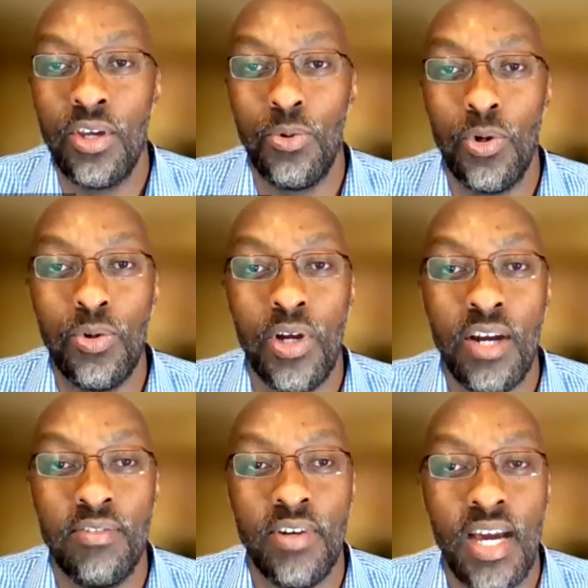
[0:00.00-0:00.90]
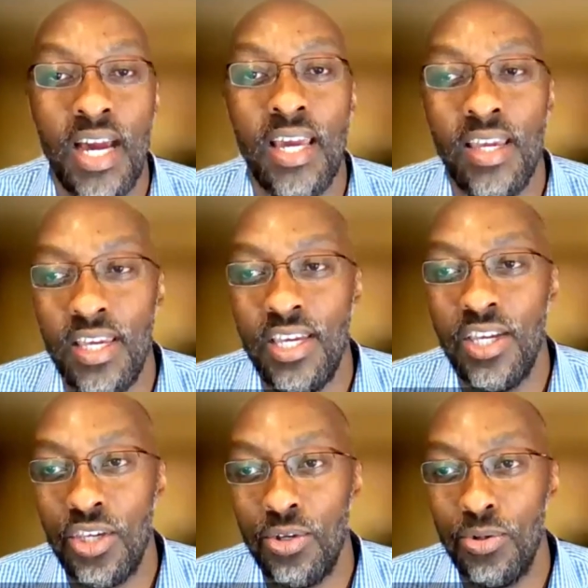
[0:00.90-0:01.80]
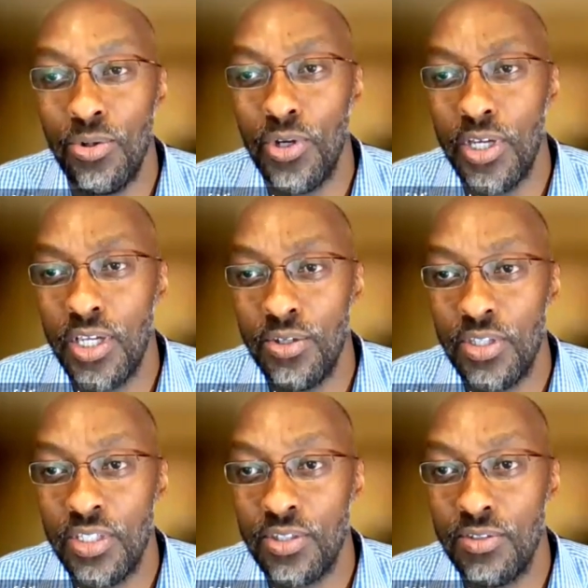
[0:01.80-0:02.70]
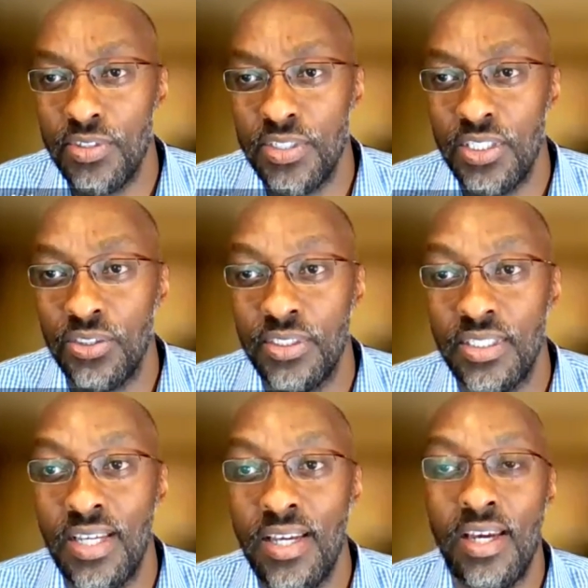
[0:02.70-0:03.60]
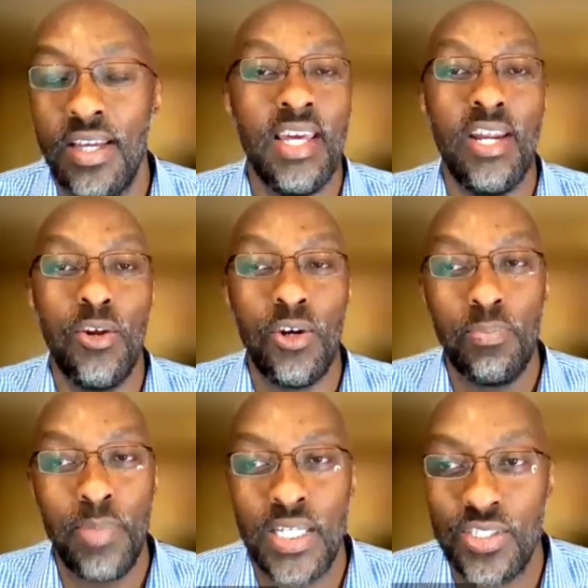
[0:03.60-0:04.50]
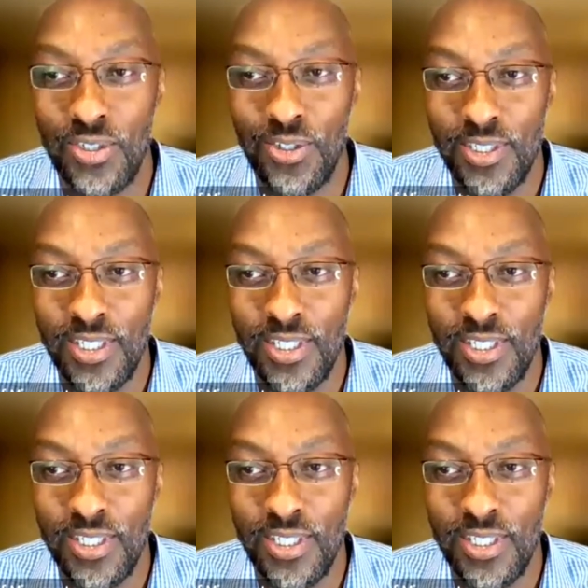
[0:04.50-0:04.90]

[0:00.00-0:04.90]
You want to have a high EQ going into these conversations and they are not personal.